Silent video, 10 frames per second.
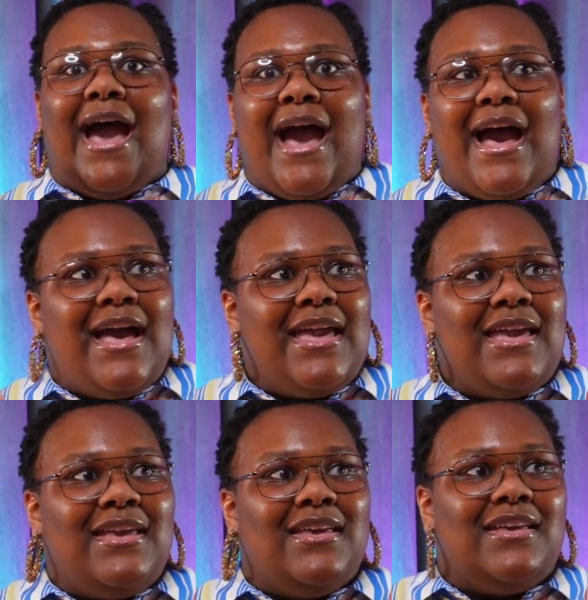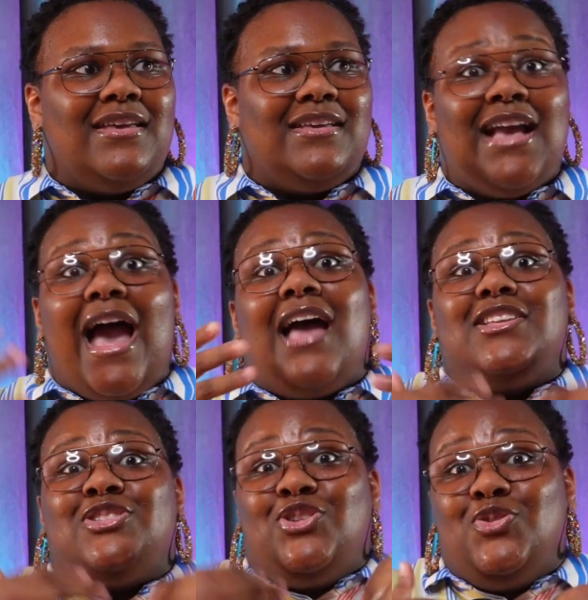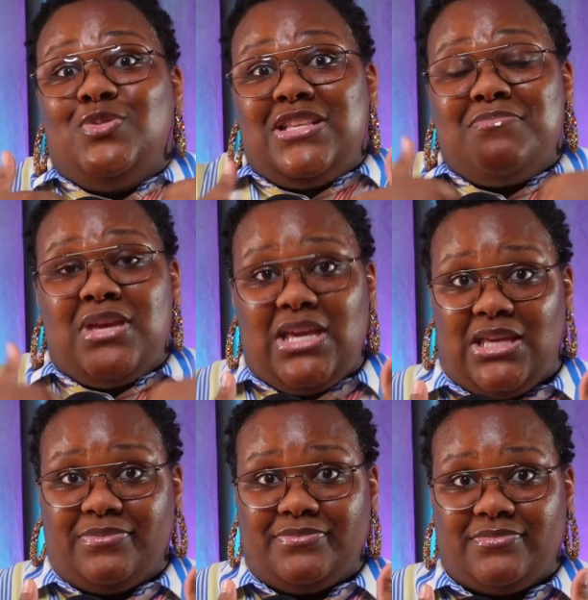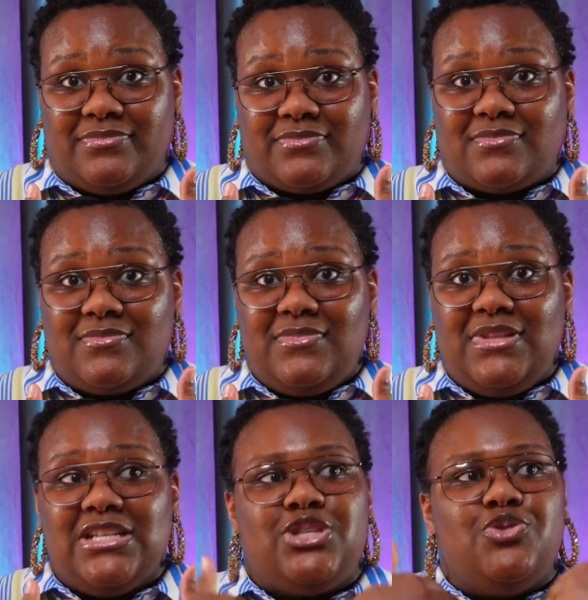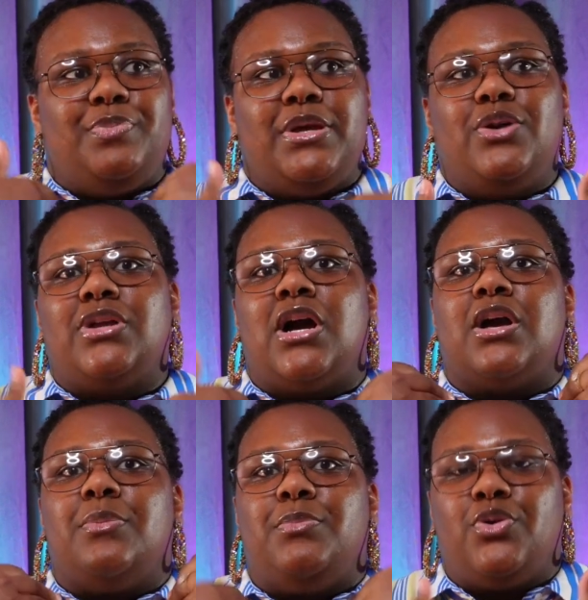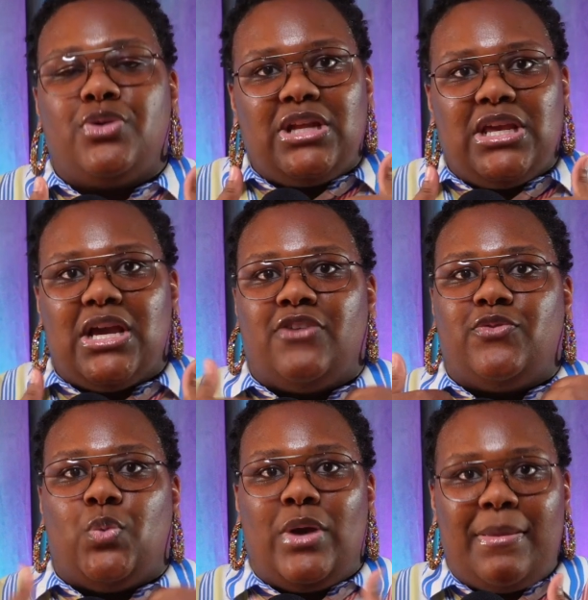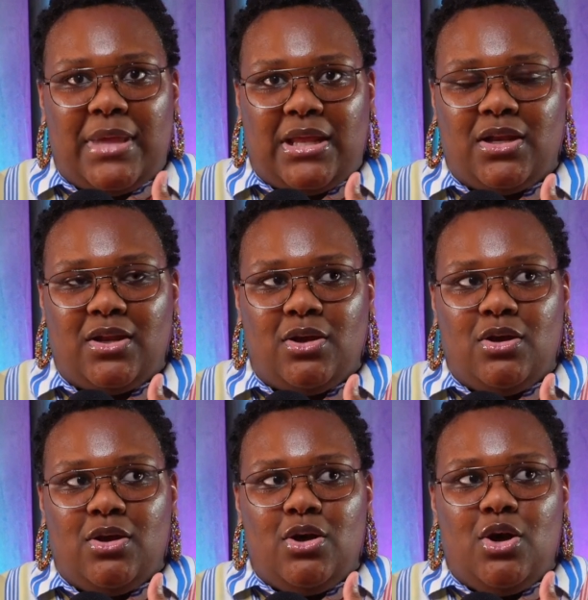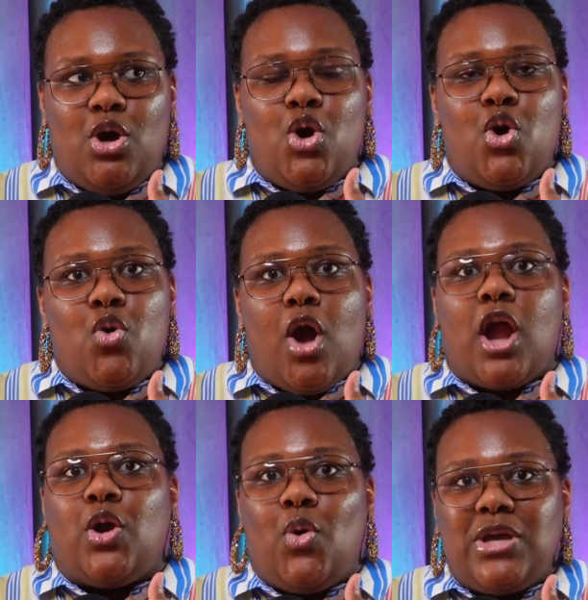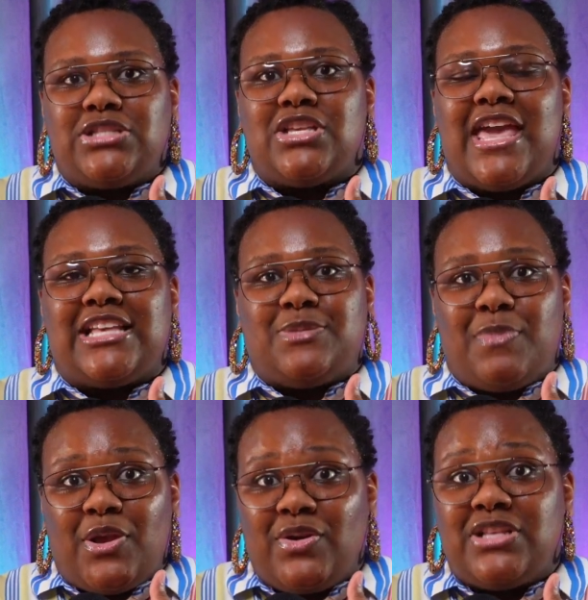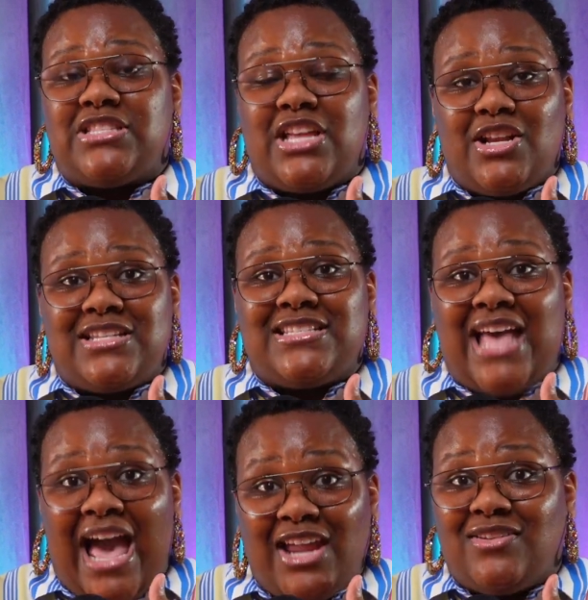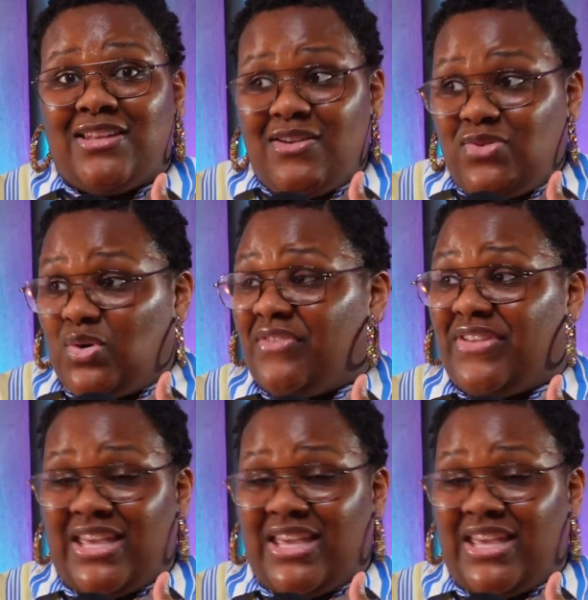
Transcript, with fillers: I God is using me to build a community of women who are going to experience their desired level of